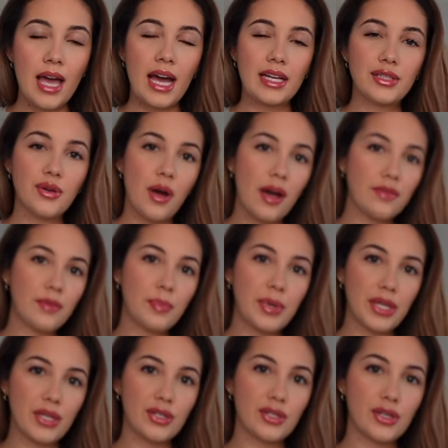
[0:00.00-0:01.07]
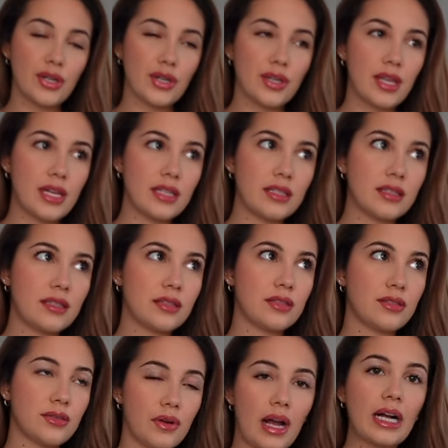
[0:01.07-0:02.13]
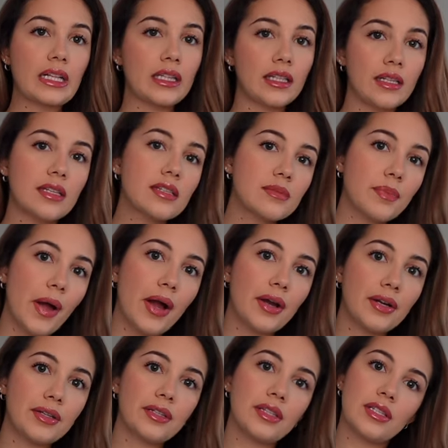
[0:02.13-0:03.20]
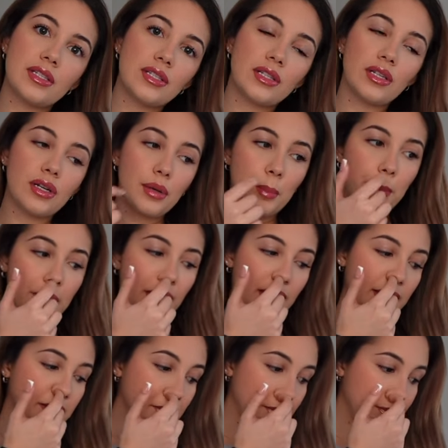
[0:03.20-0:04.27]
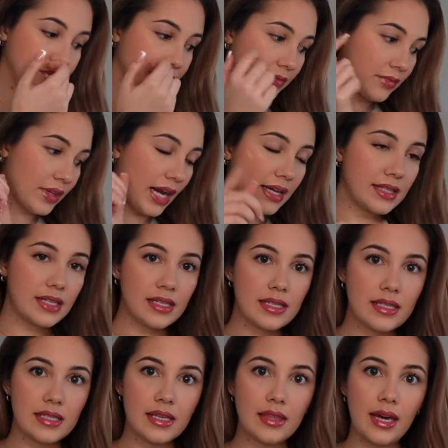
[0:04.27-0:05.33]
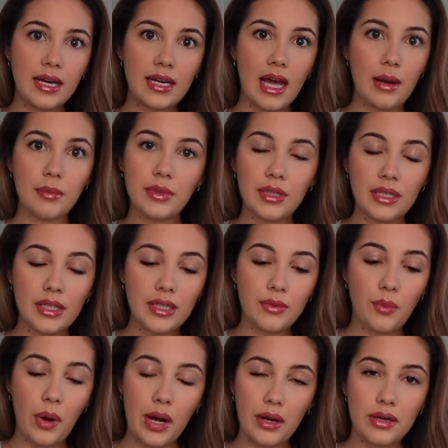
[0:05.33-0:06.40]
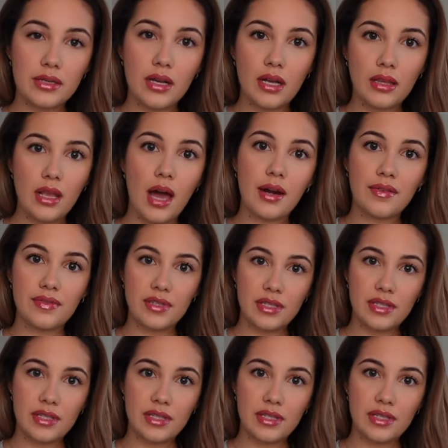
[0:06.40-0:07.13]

I don't have a picture that directly inspired this look, but I did see that Emily wears a lot of